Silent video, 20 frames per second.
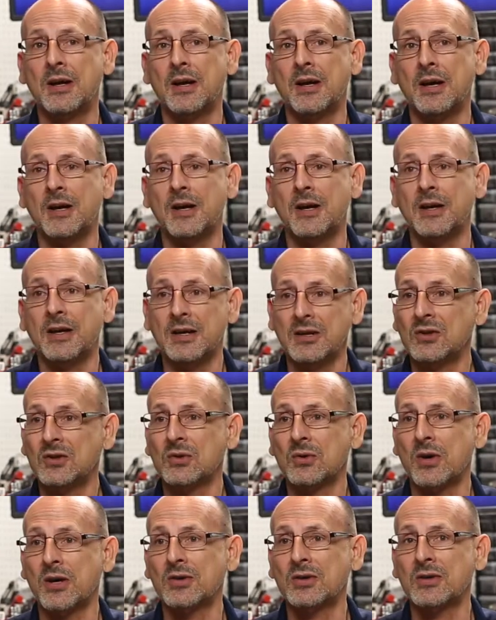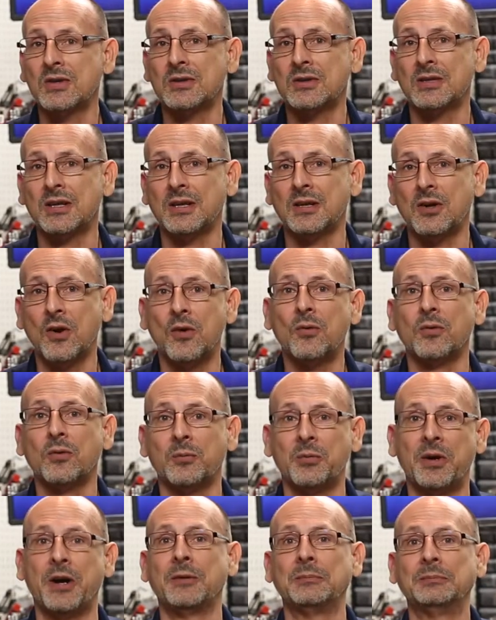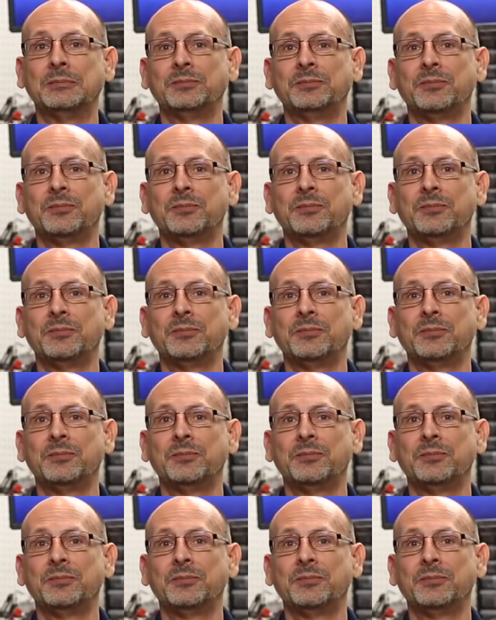uh, and instructions and go from there.